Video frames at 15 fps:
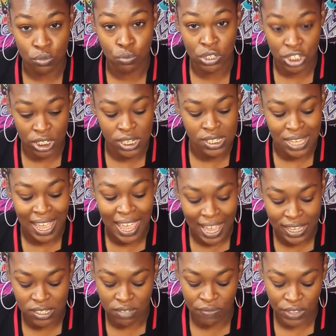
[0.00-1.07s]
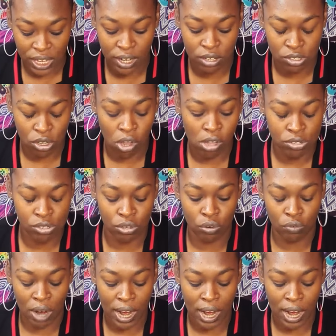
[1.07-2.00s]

which is an ex of theirs also,